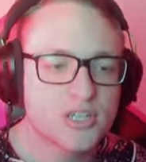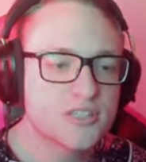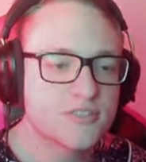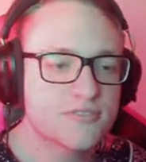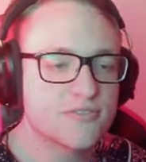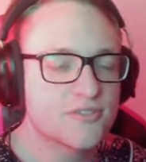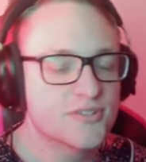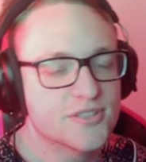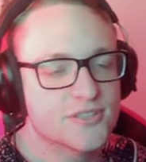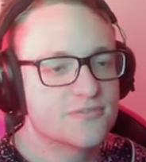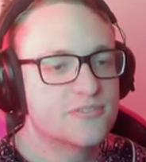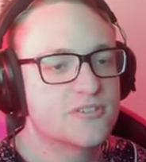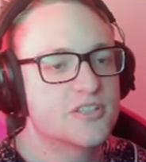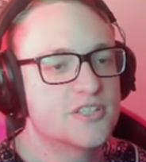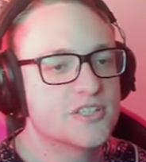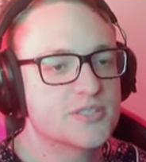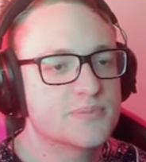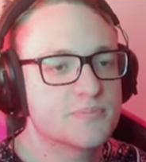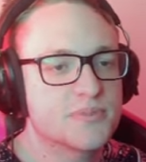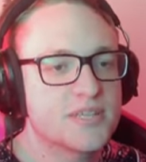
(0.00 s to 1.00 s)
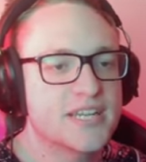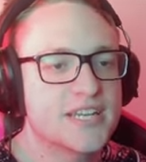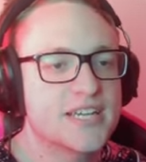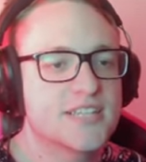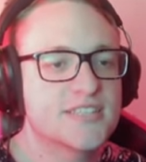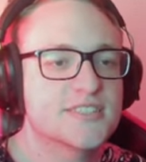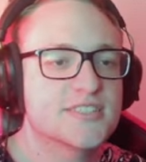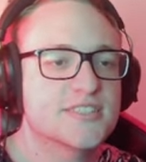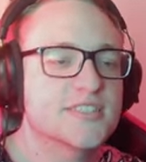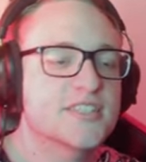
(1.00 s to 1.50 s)
for the first
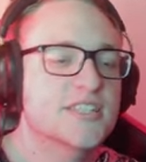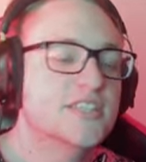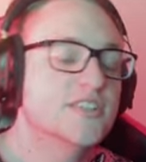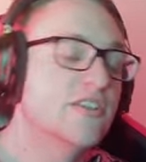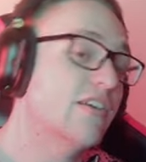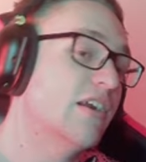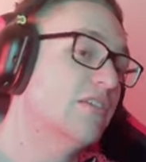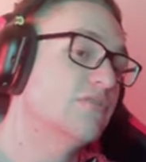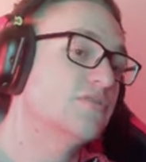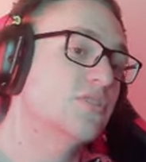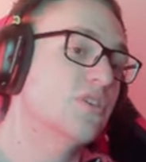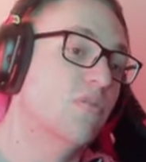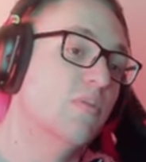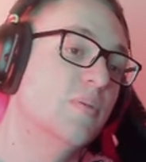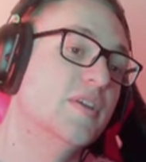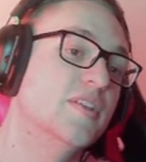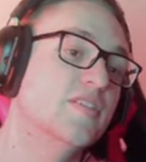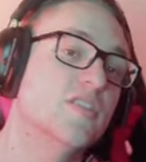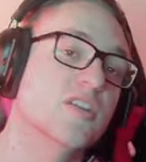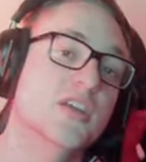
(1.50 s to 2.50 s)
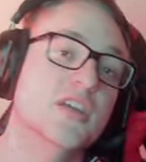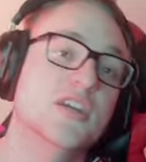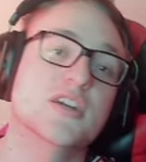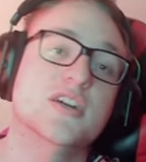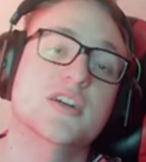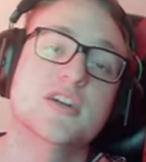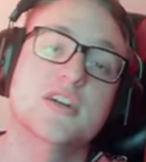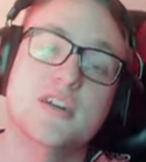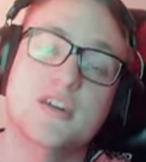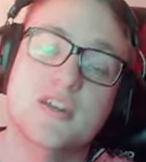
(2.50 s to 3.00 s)
place. In the round robin,
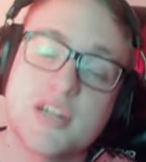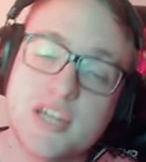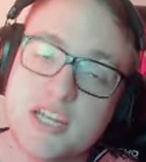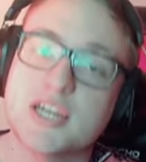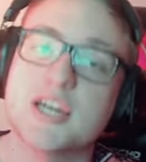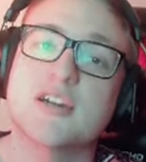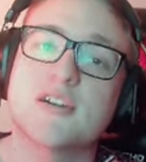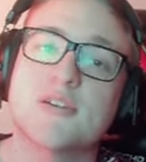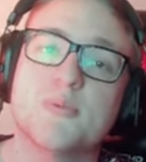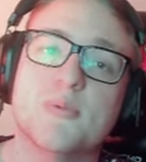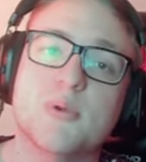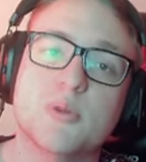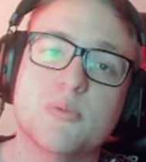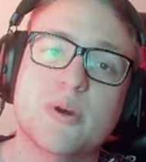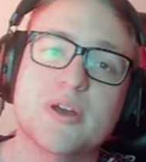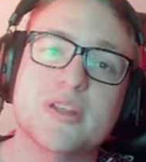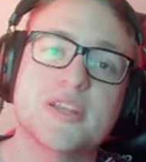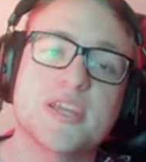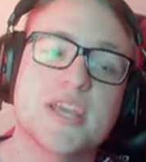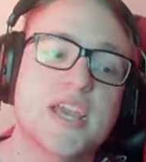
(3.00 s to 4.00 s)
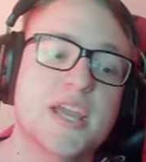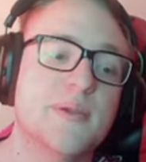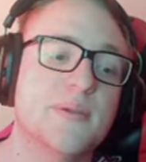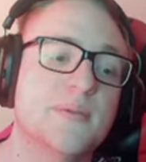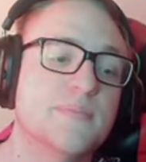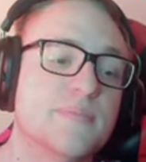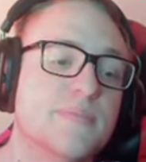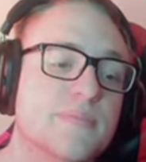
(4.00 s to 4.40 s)
Richard won one game,